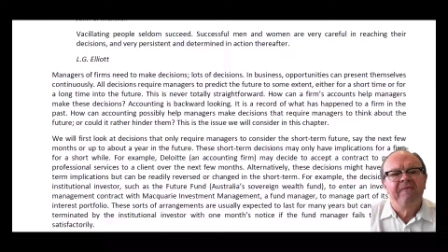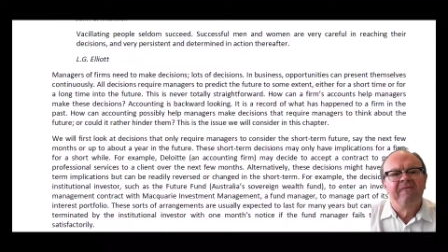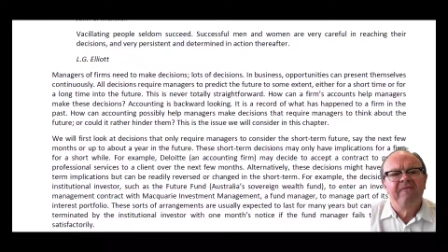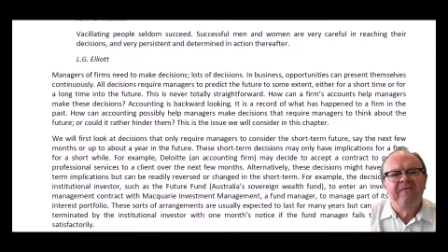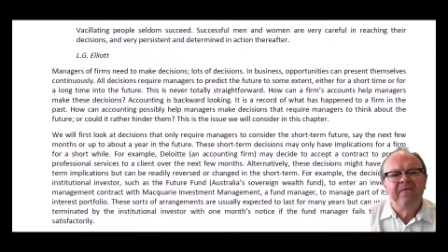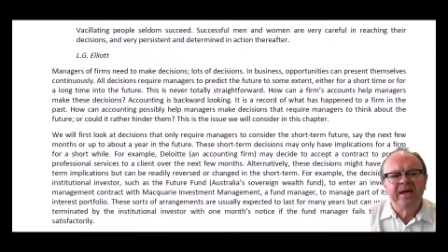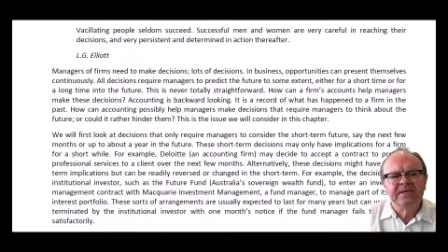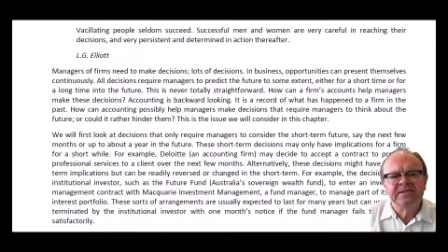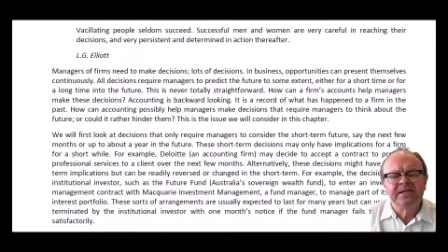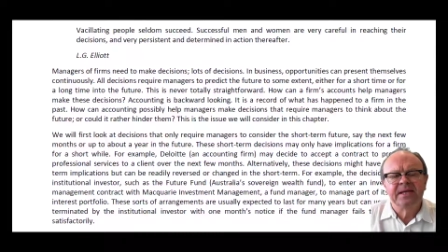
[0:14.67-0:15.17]

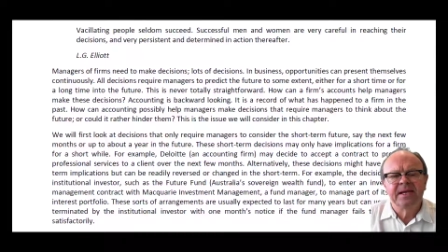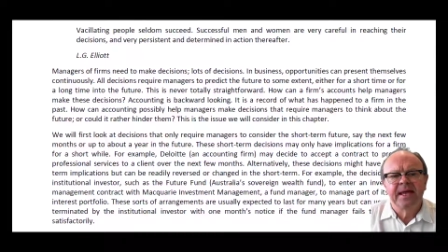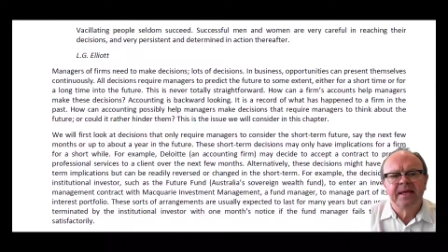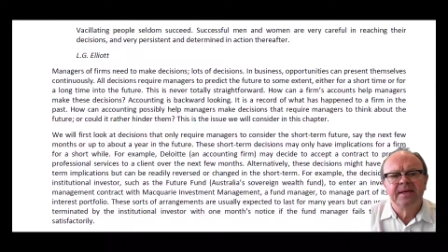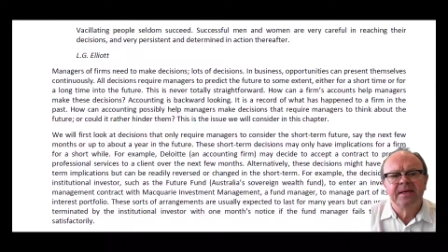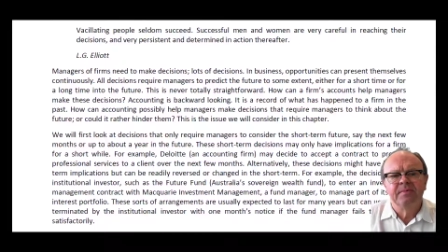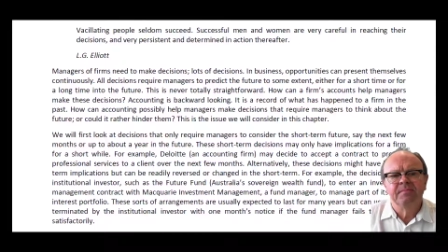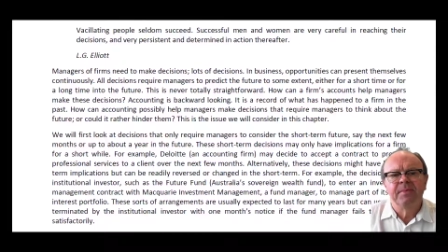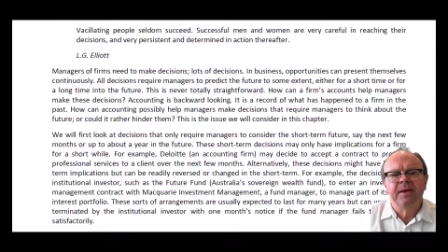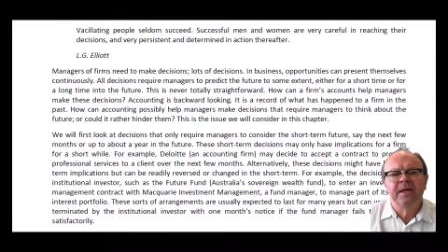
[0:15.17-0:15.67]

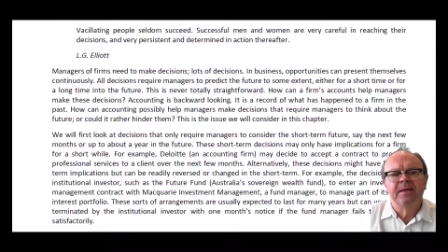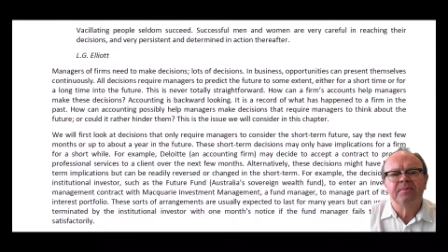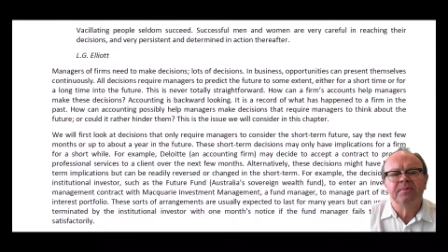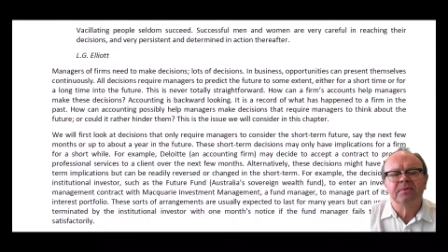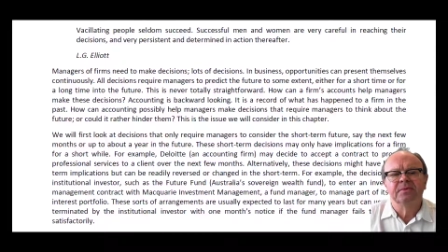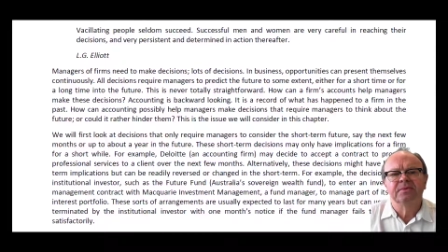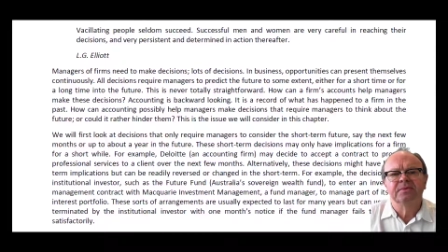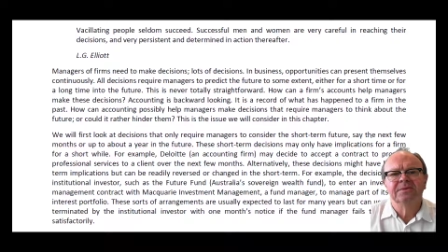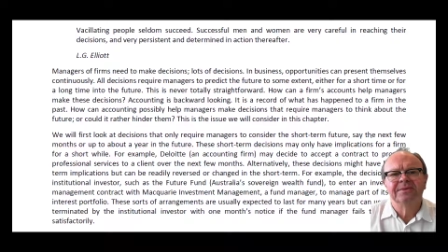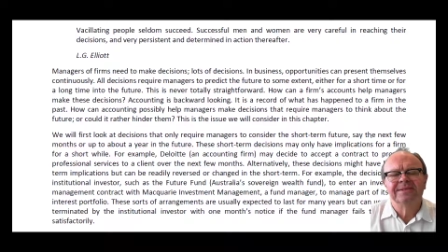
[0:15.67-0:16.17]
Vacillating
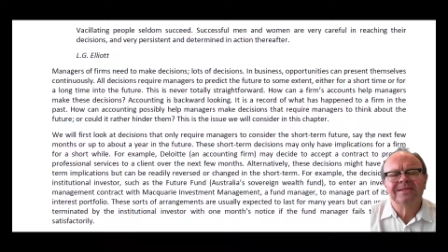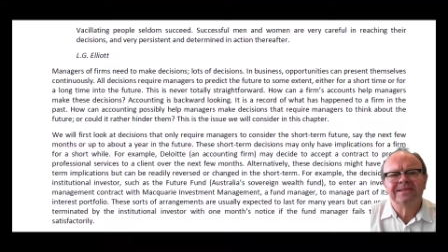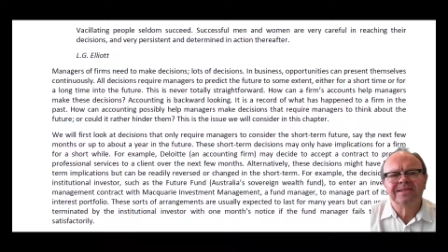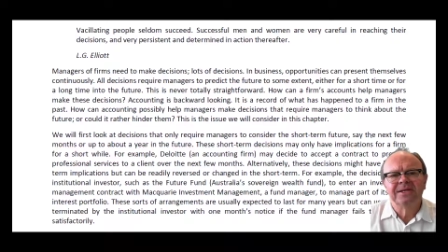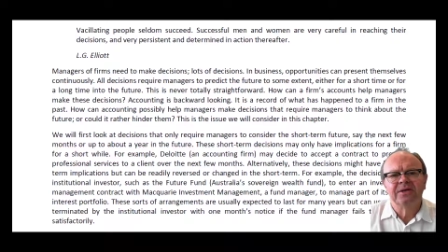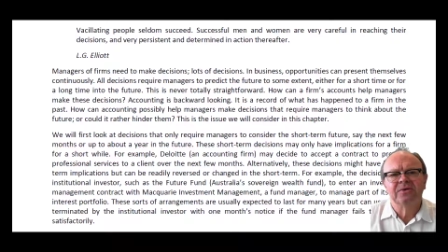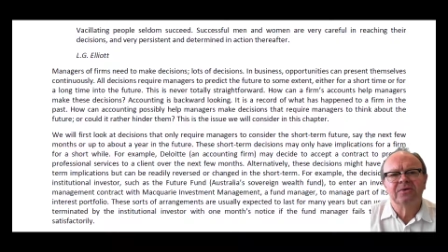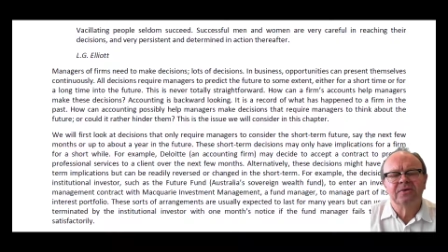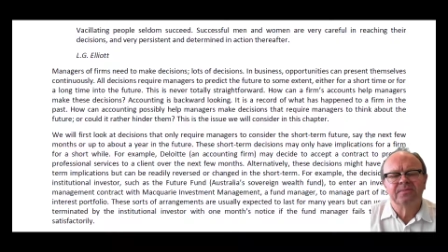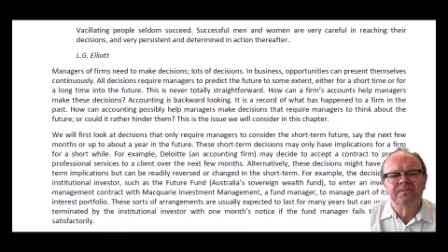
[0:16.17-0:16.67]
people
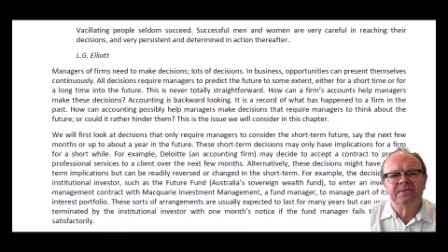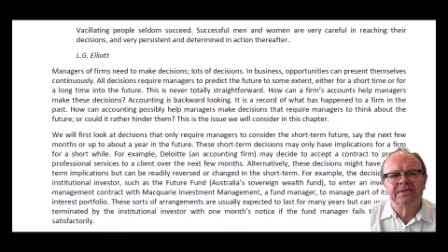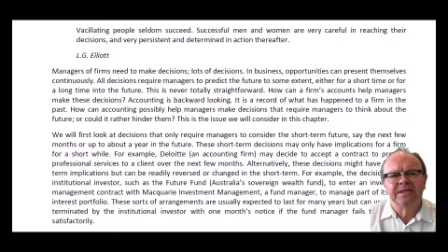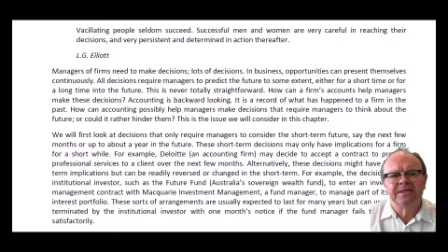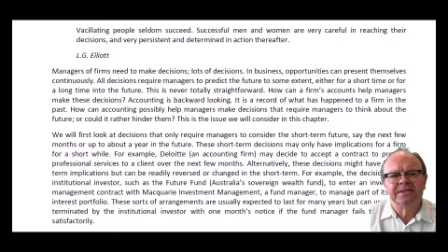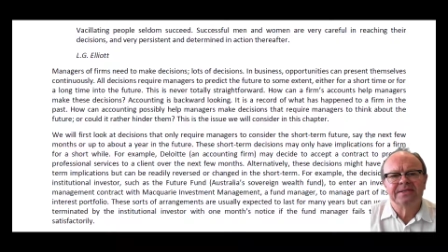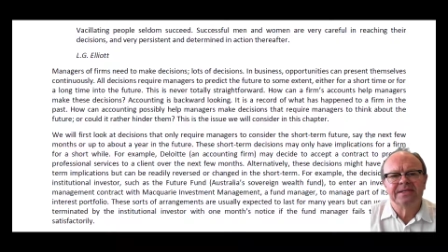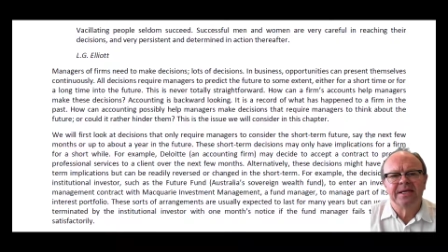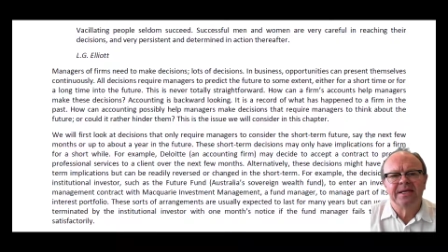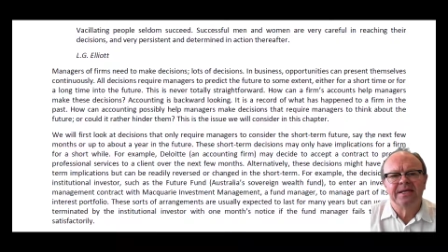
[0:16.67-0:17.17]
seldom
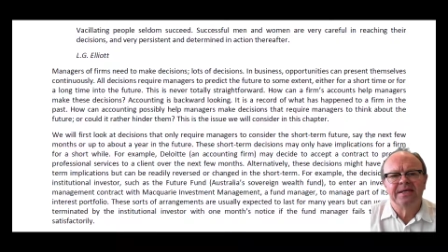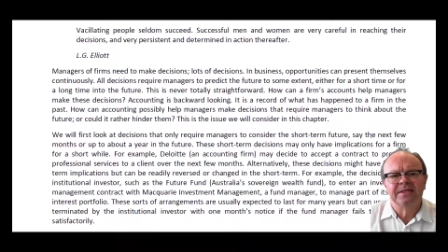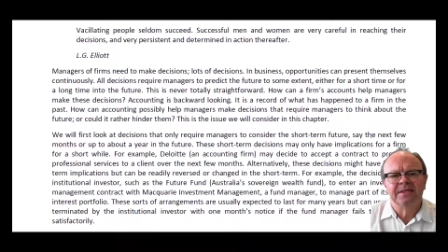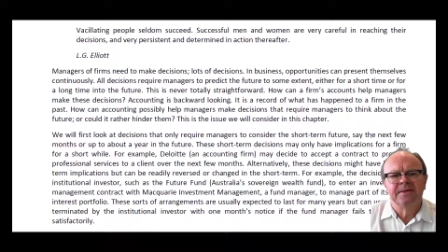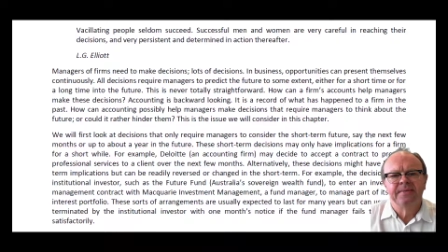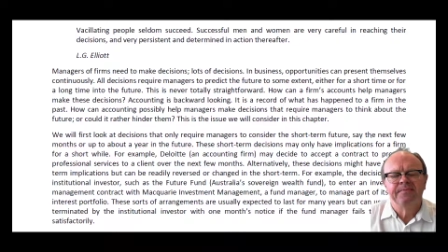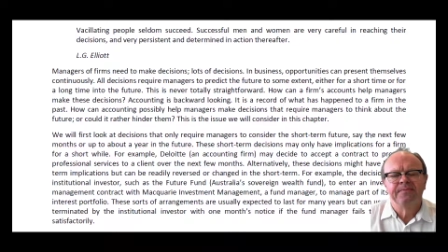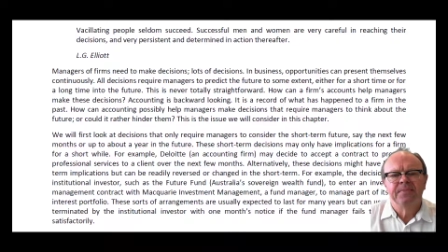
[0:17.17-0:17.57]
succeed.